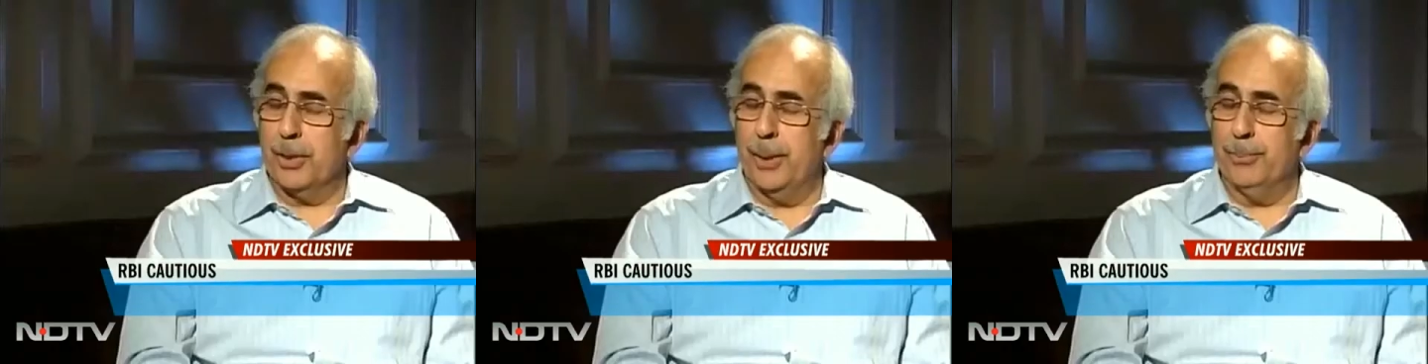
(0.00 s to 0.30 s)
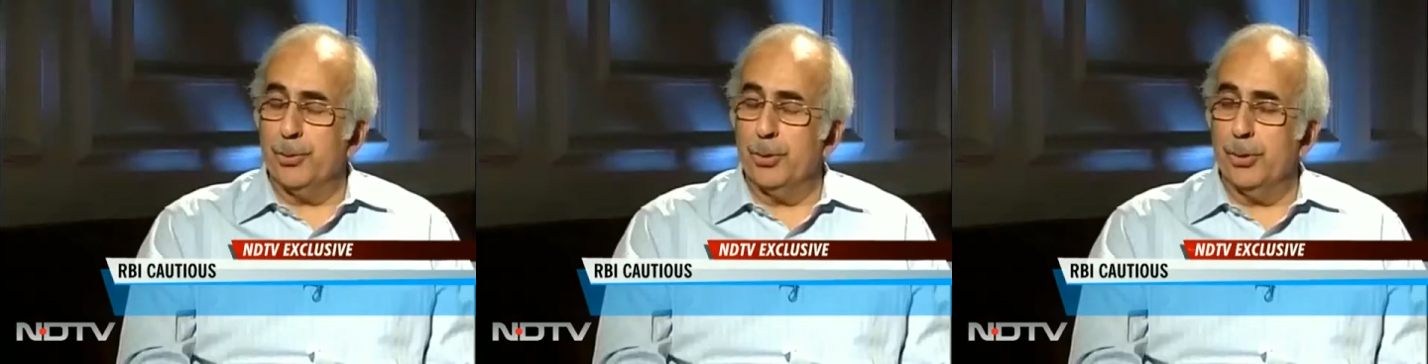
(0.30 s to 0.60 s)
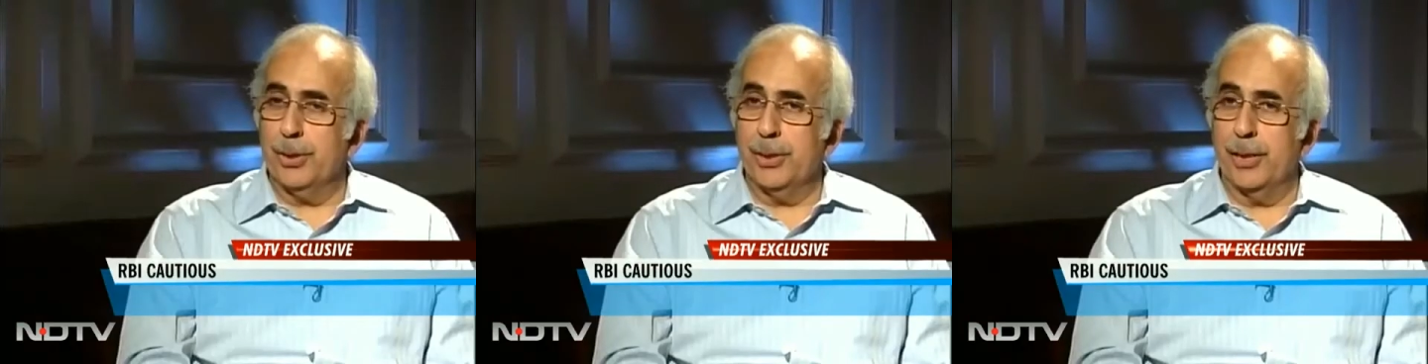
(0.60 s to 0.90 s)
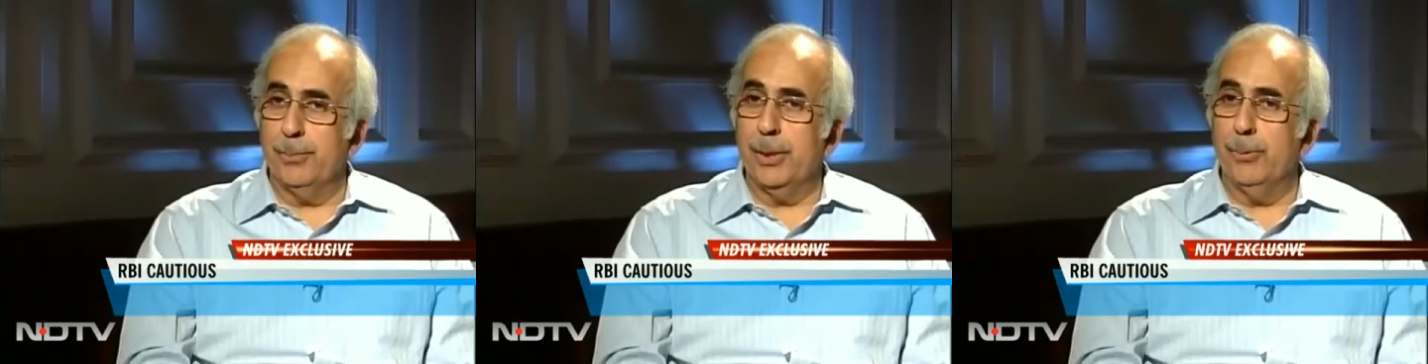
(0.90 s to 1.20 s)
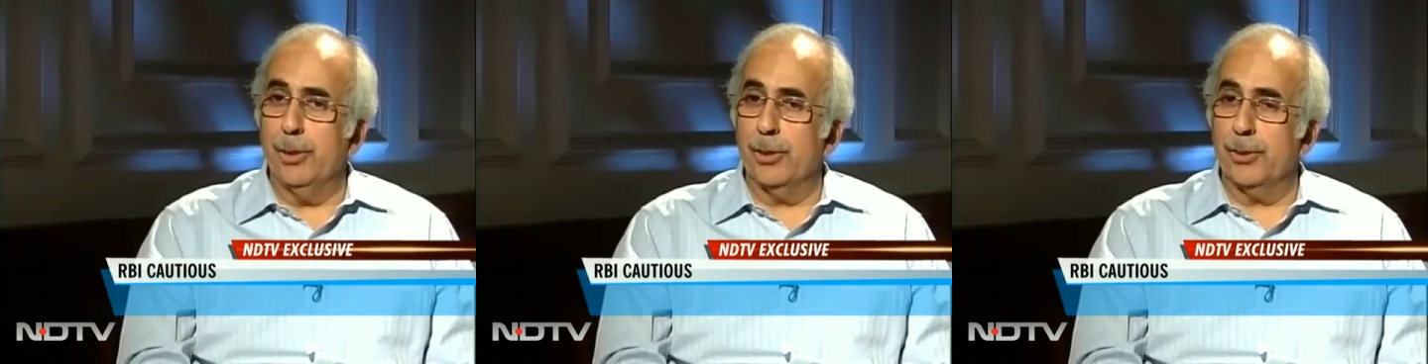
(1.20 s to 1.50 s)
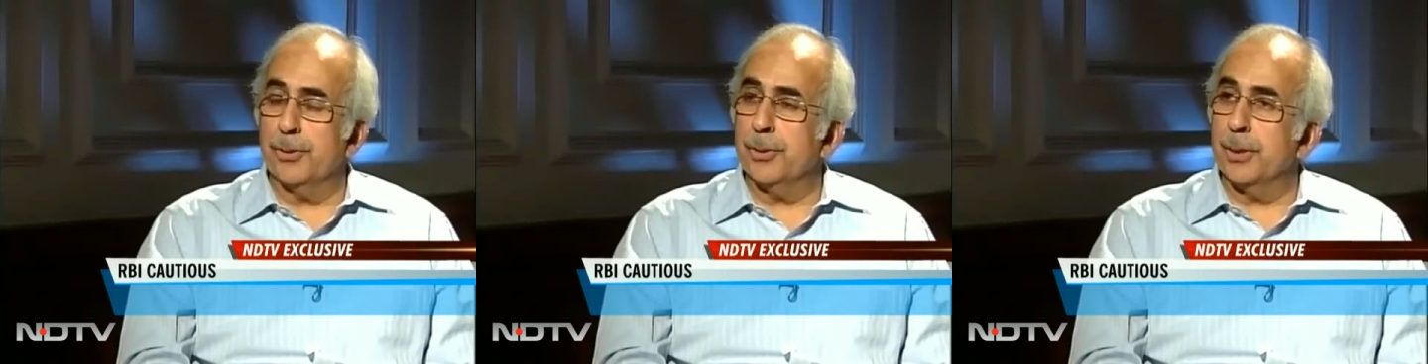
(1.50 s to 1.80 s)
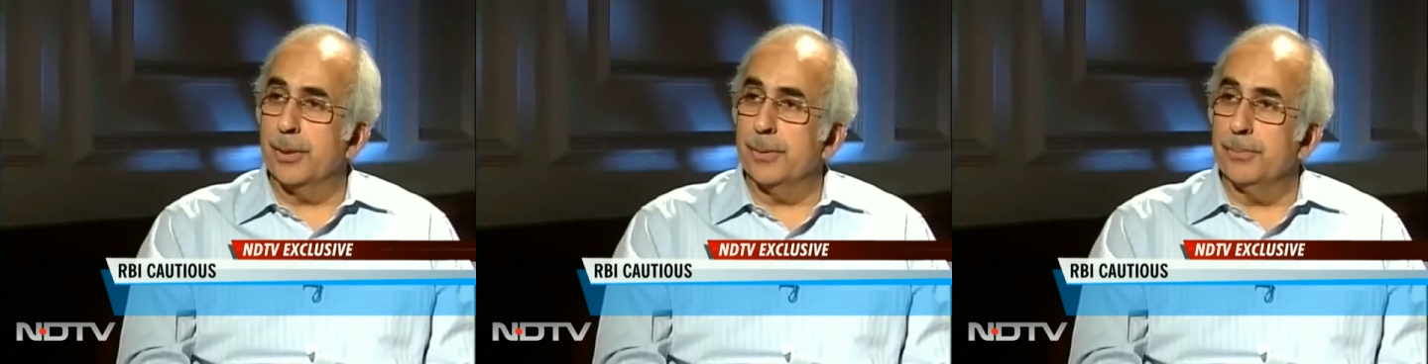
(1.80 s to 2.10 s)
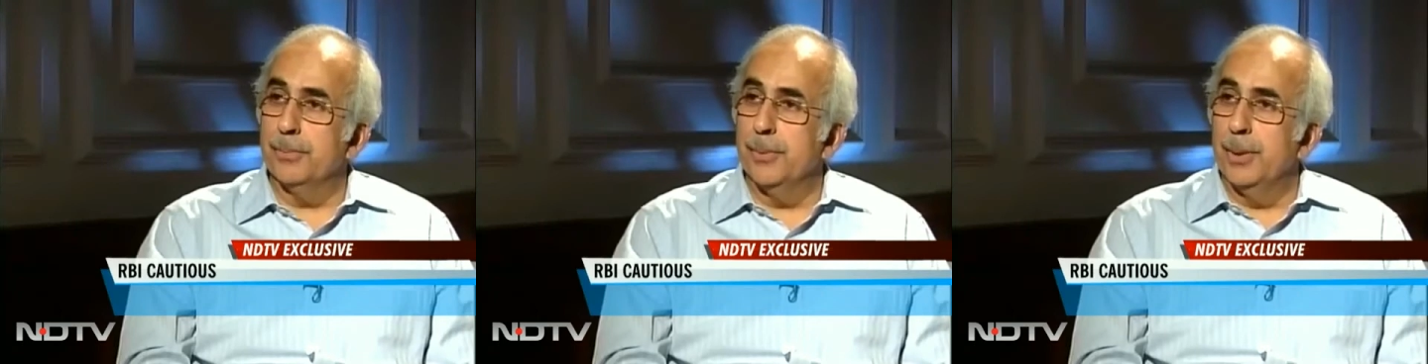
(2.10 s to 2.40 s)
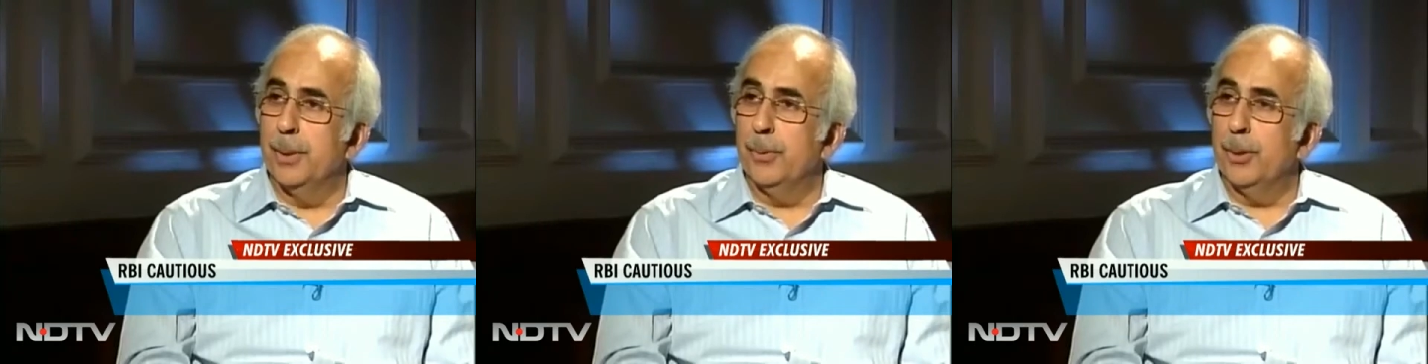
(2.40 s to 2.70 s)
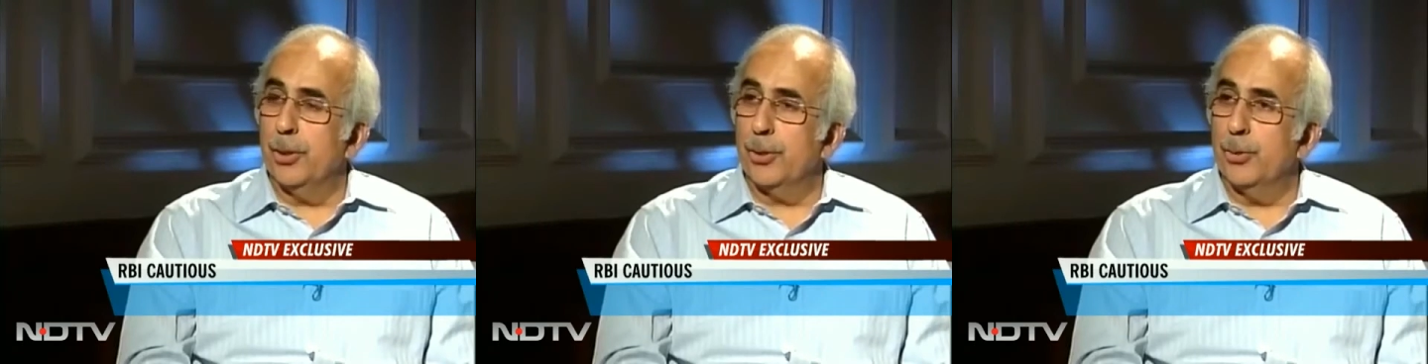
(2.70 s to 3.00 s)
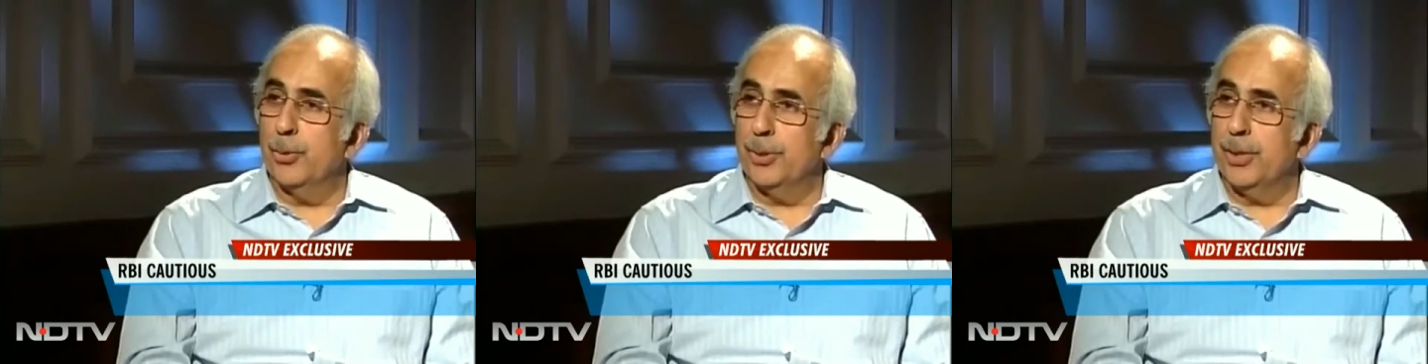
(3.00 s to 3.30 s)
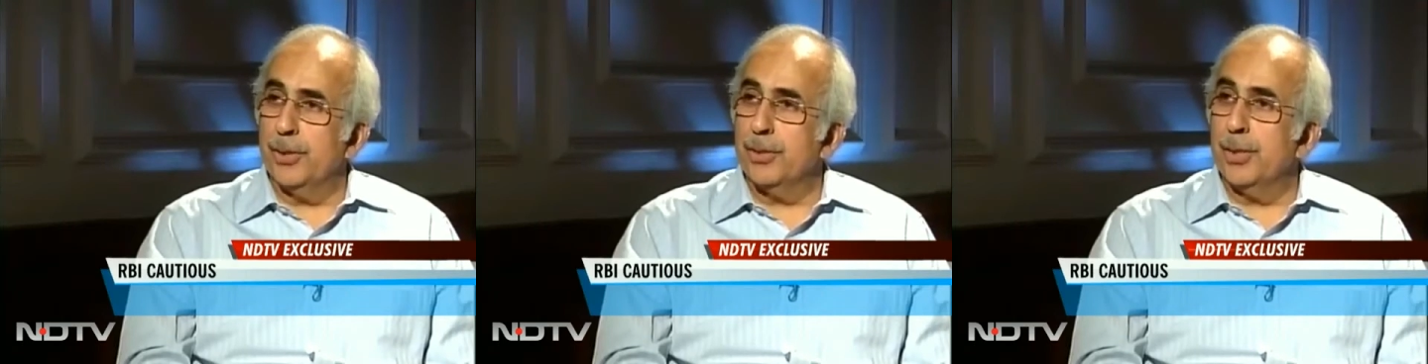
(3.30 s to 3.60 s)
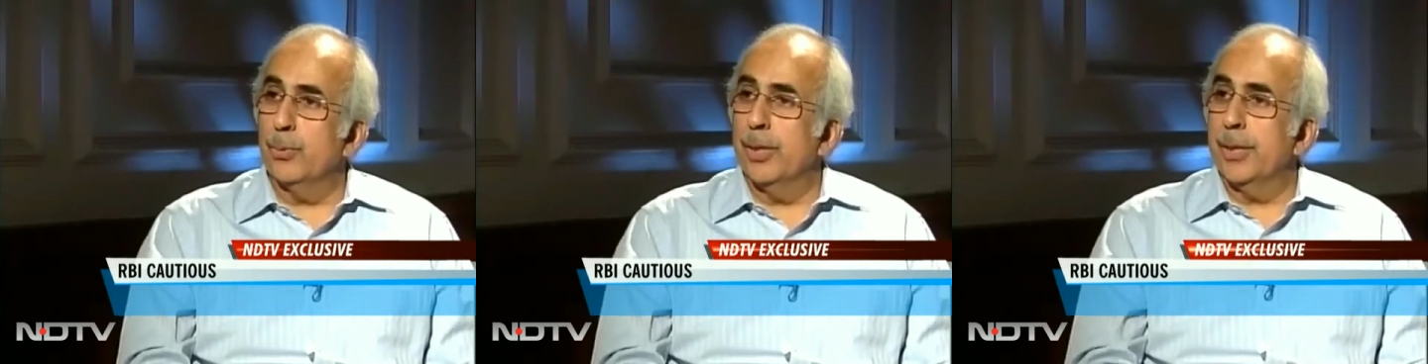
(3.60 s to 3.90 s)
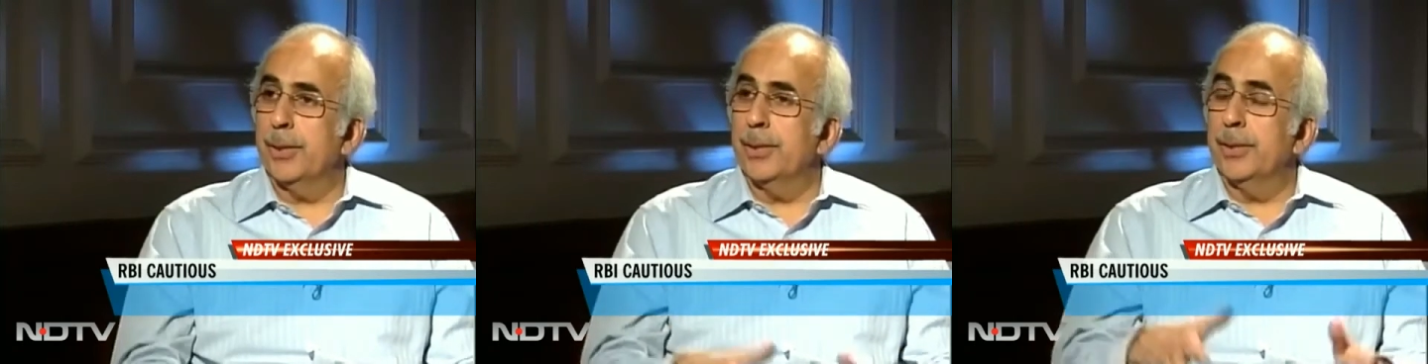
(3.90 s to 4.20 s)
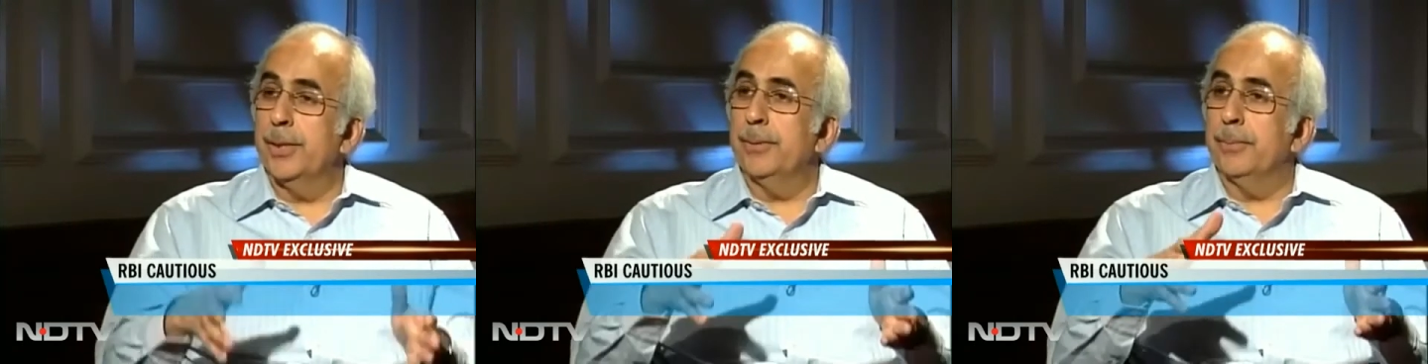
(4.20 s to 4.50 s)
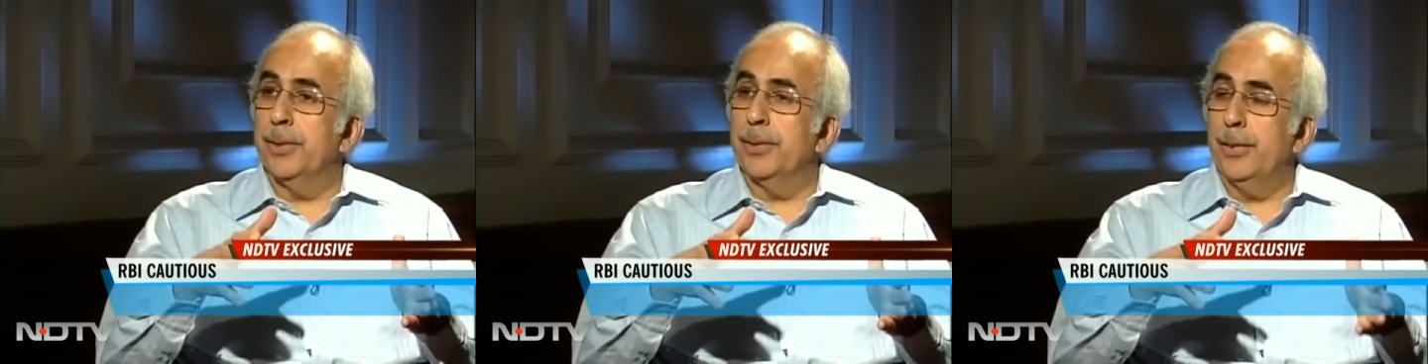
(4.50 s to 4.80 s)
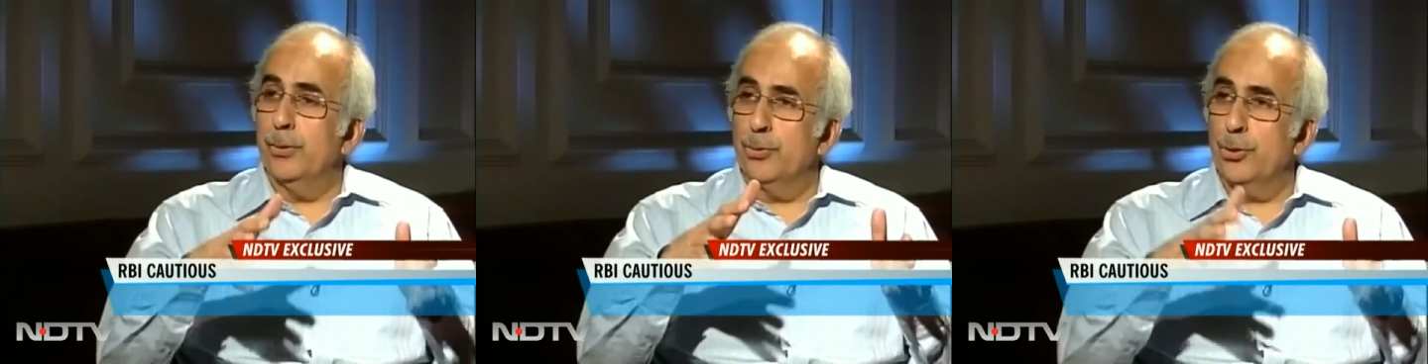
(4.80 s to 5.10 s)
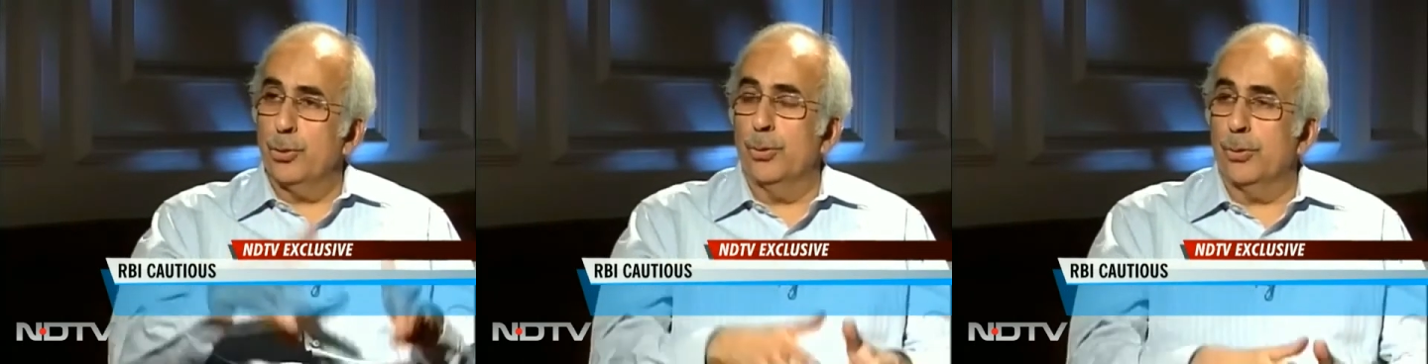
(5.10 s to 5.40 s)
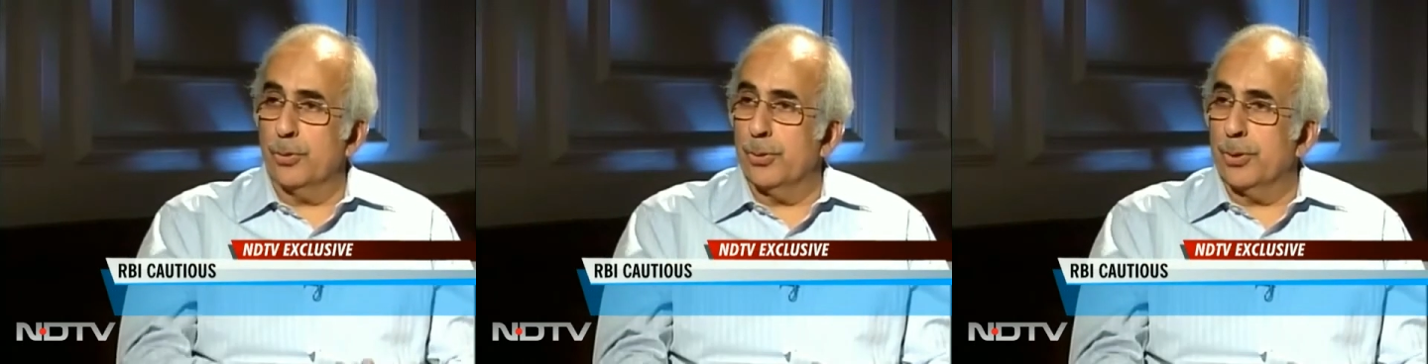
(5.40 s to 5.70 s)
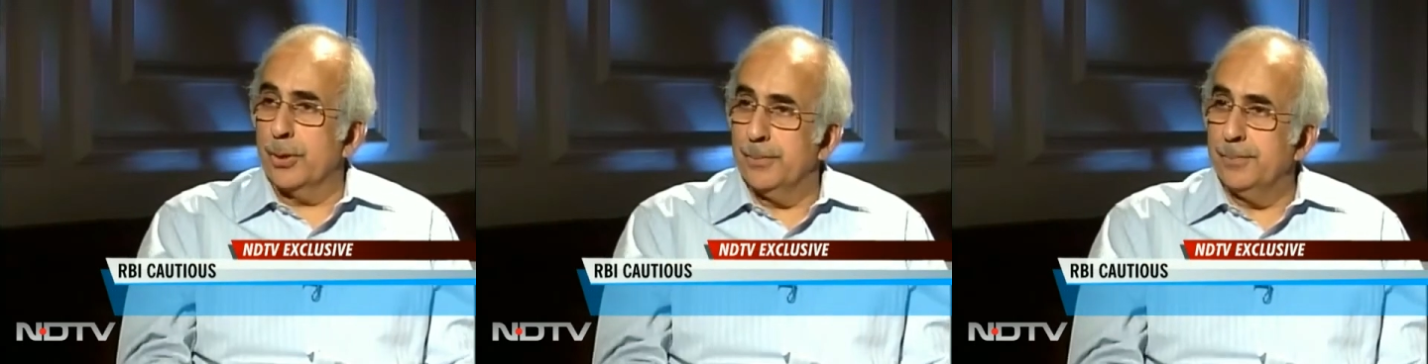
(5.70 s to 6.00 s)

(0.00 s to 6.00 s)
I'm sure the RBI will not uh, will not go to the extent where they, they tend to choke growth.